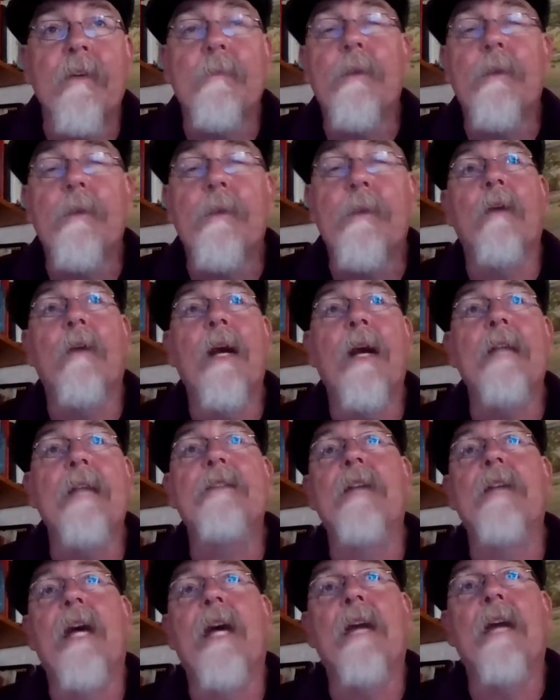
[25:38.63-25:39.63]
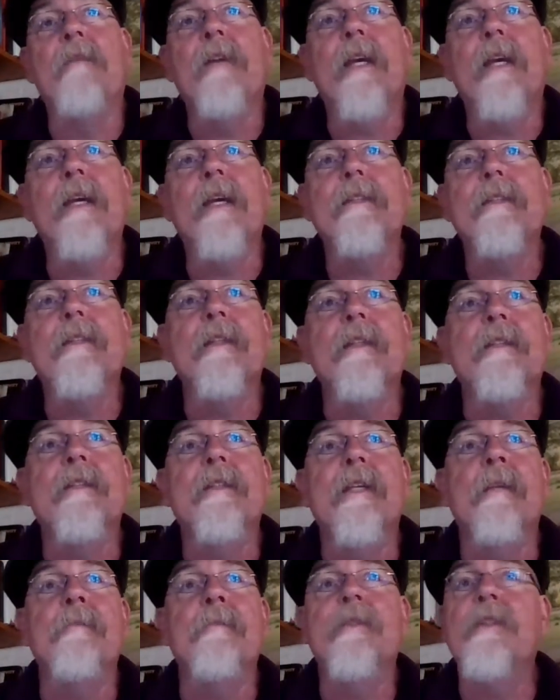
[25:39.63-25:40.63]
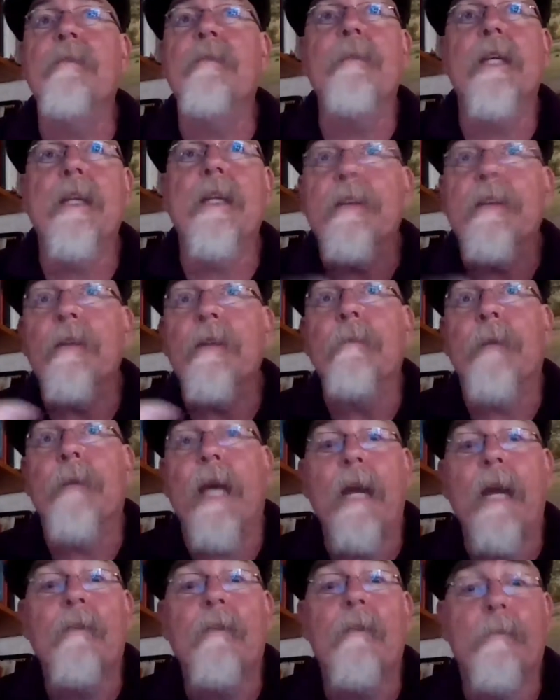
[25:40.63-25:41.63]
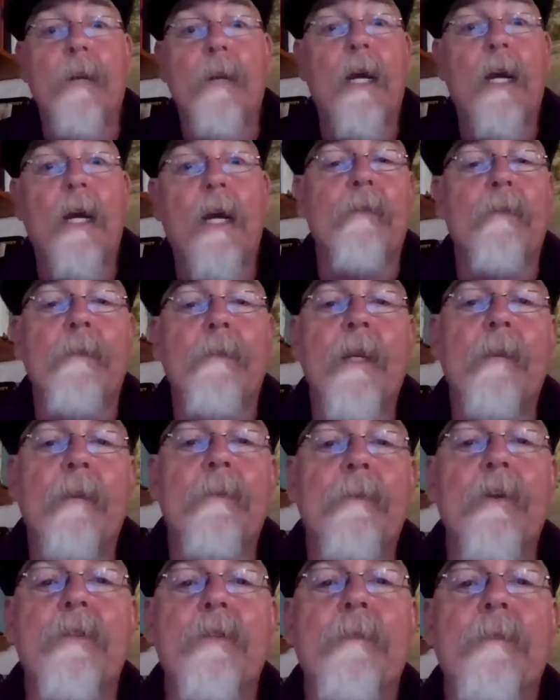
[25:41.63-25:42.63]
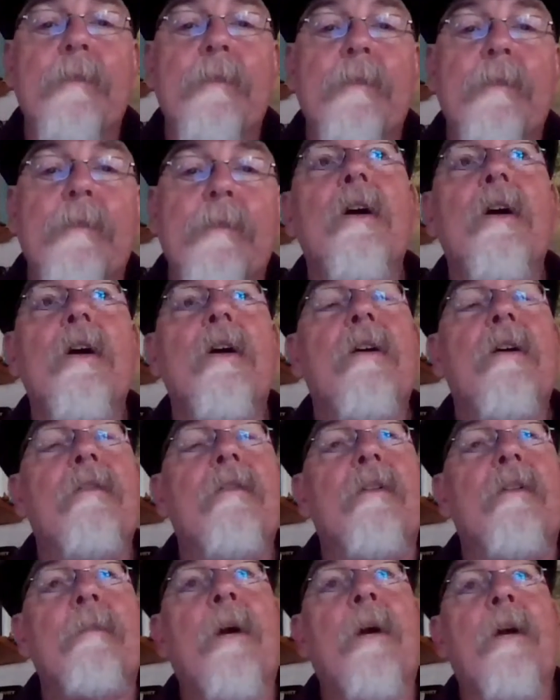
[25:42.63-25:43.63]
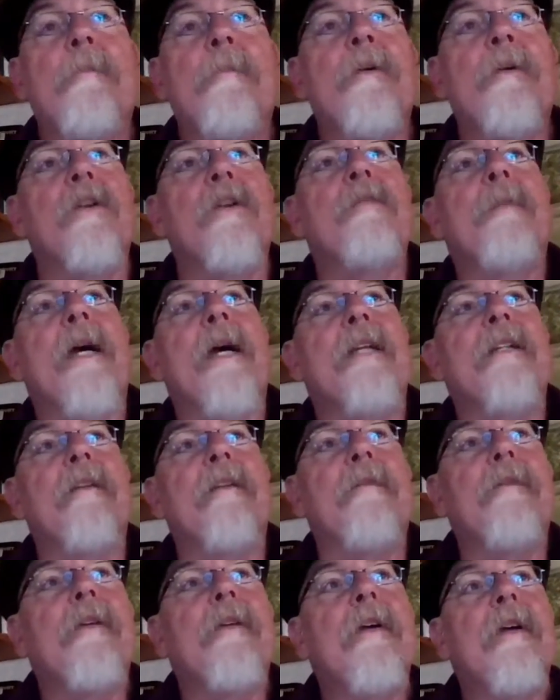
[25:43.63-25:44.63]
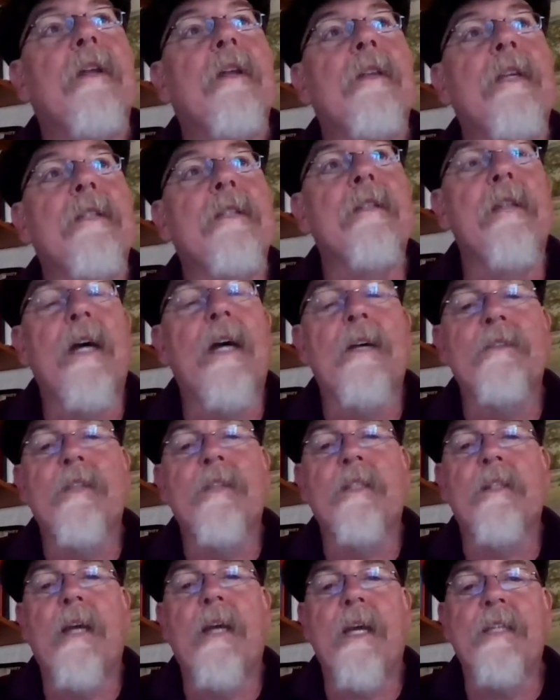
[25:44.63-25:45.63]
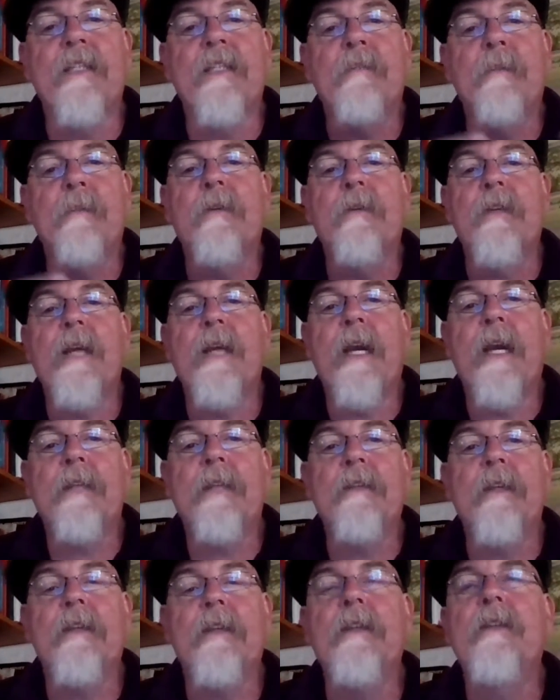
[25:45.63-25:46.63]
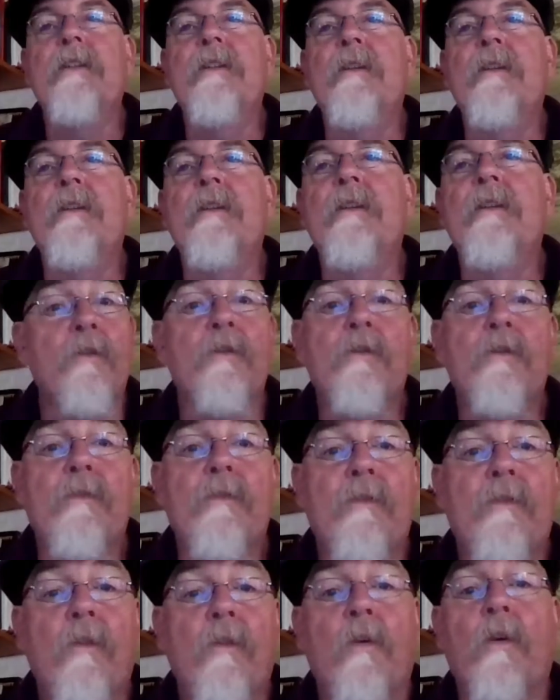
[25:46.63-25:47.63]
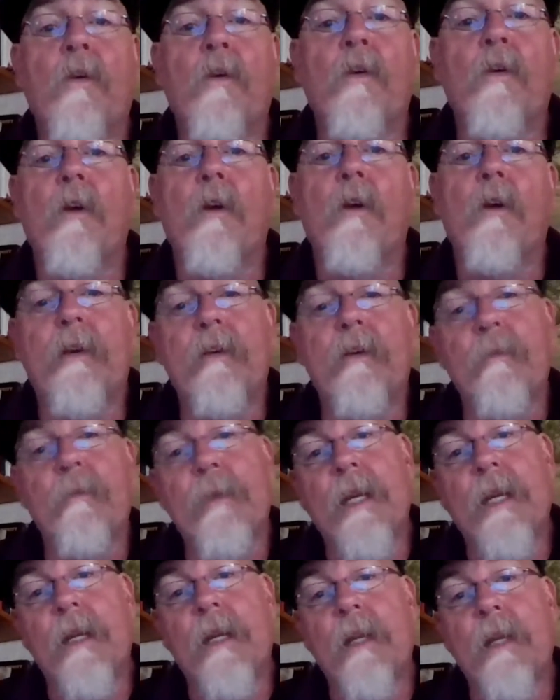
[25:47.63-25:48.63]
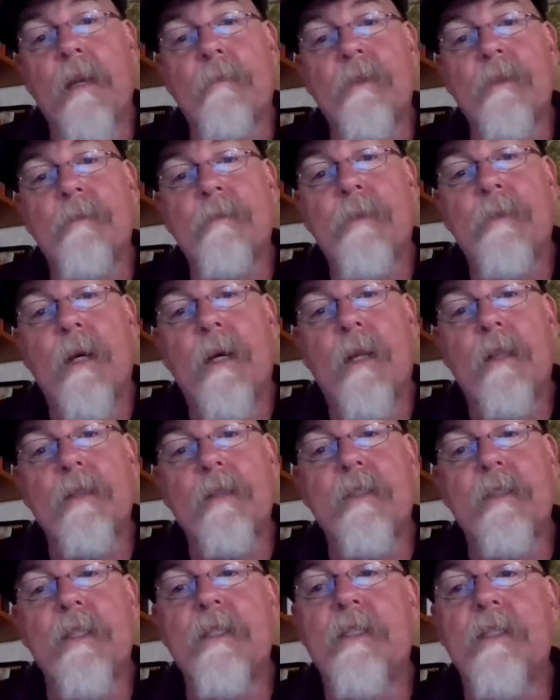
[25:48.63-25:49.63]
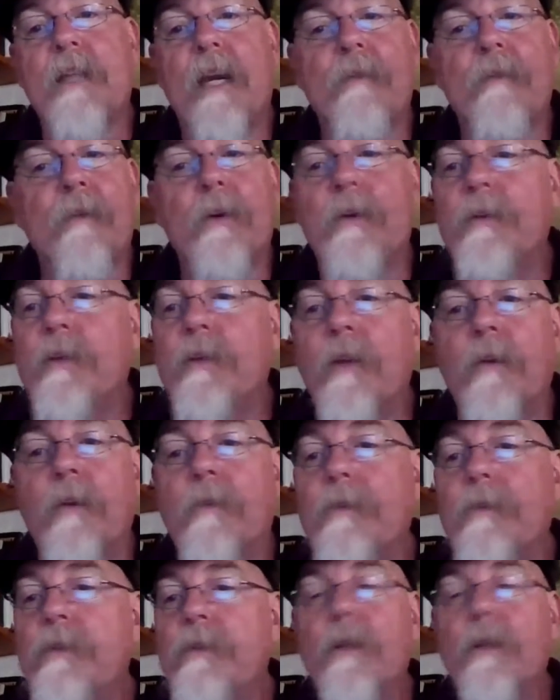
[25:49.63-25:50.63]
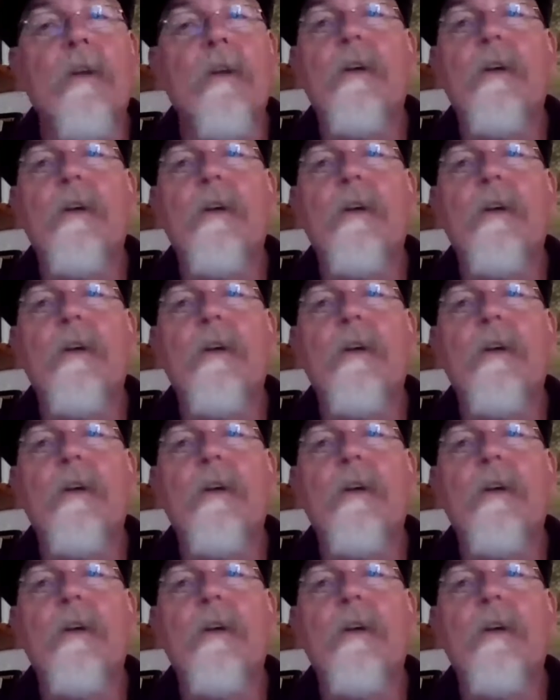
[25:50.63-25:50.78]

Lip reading: property rights advocates, this seems to be some kind of a problem from their perspective. From our perspective, this allows these lands to be protected, to be used for, under BLM's policies, diverse use.